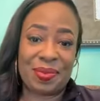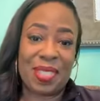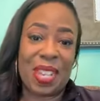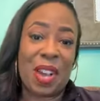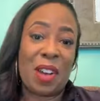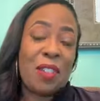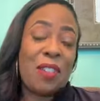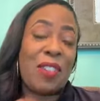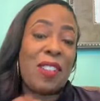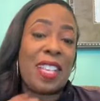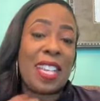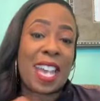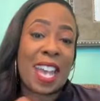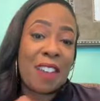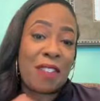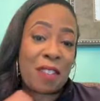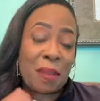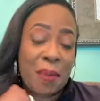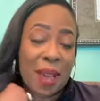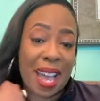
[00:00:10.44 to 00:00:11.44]
Hopefully
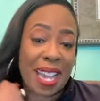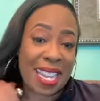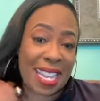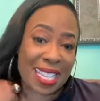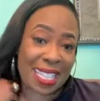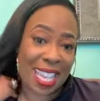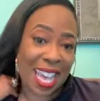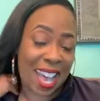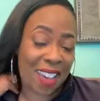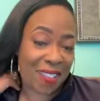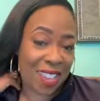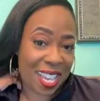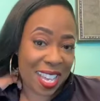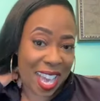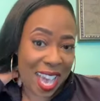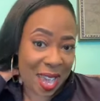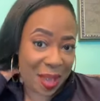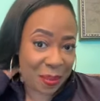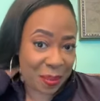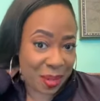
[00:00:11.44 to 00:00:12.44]
everybody is having
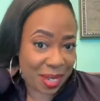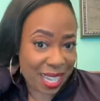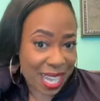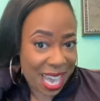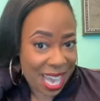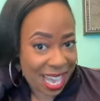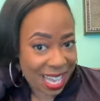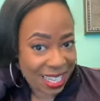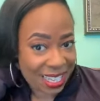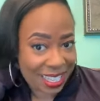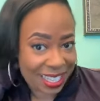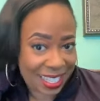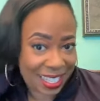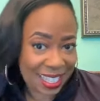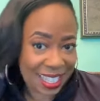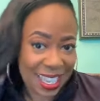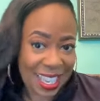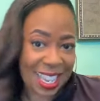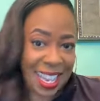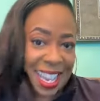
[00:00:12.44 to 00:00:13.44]
a
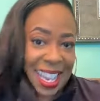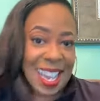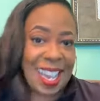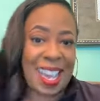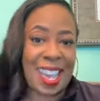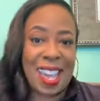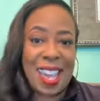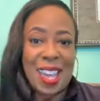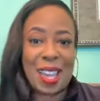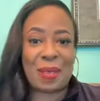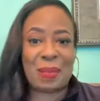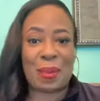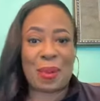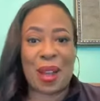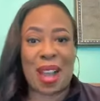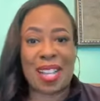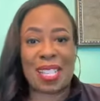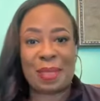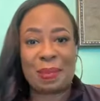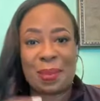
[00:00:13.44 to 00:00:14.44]
blessed and
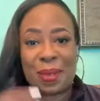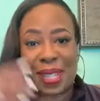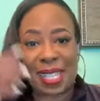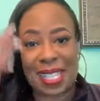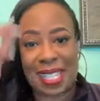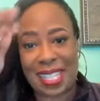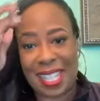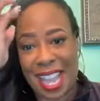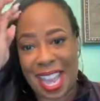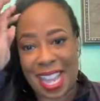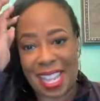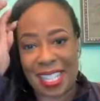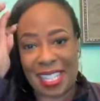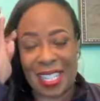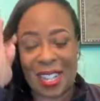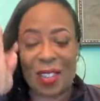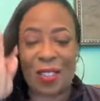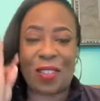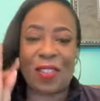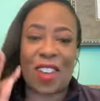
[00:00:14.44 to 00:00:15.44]
prosperous day
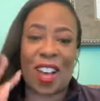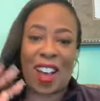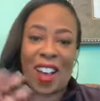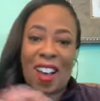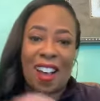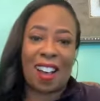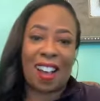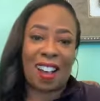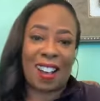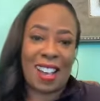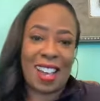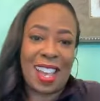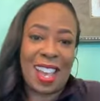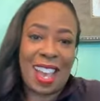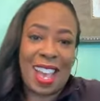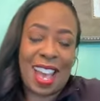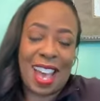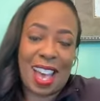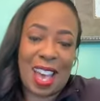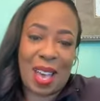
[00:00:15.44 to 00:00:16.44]
so far.
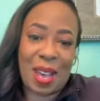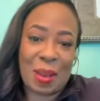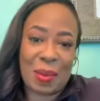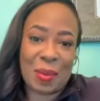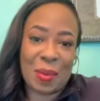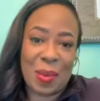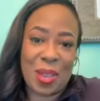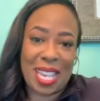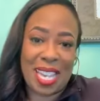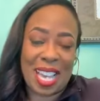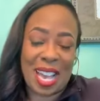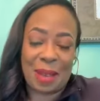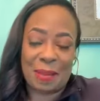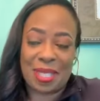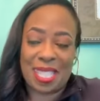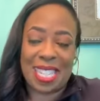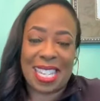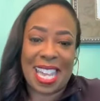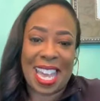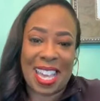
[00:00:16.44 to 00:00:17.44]
We come
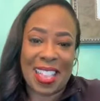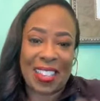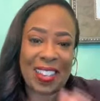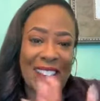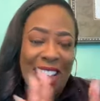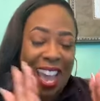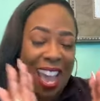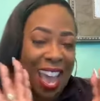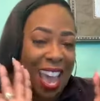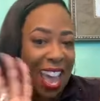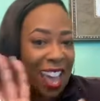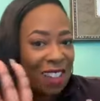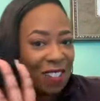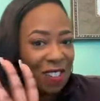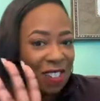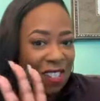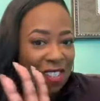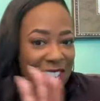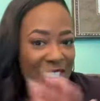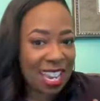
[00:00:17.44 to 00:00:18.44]
together
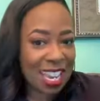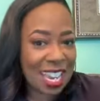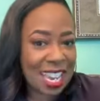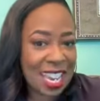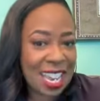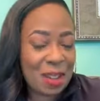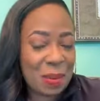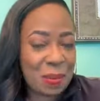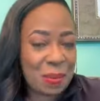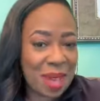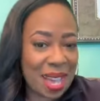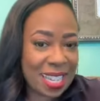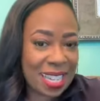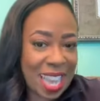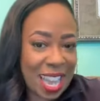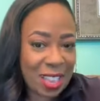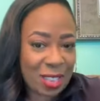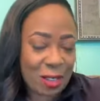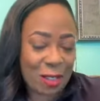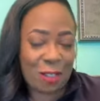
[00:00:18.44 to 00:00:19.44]
every
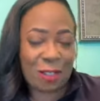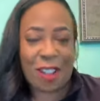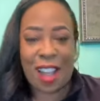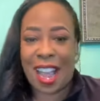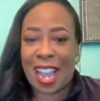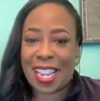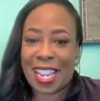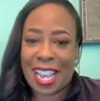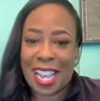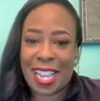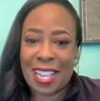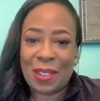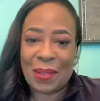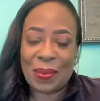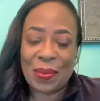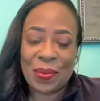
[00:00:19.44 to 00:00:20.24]
Monday through Friday,